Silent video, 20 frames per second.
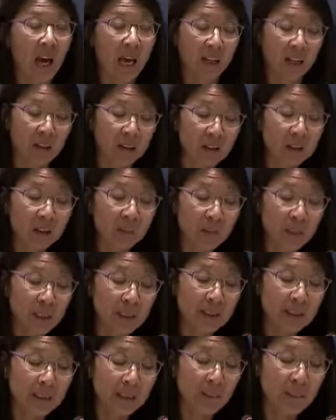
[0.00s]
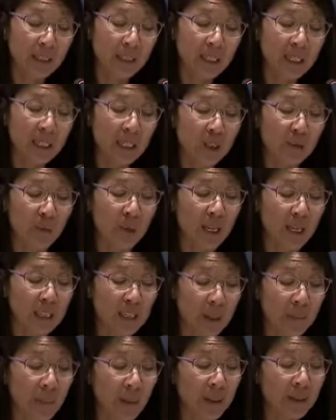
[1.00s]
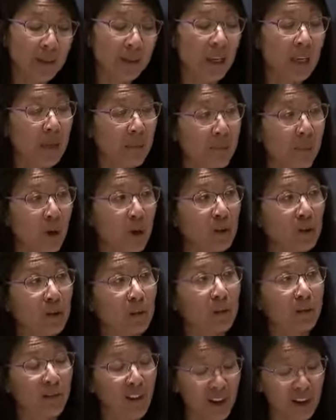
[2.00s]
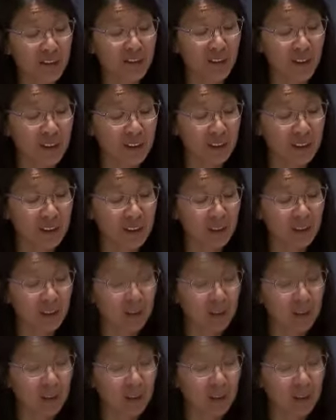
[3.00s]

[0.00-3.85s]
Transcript: Accountability begins with independent and impartial fact-finding.